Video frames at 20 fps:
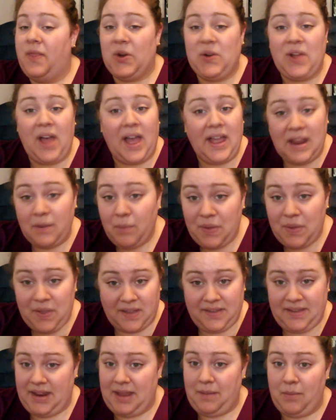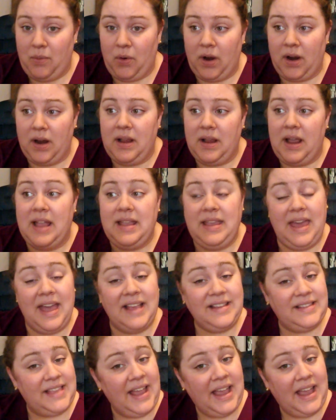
they're not in with us anymore. And yes,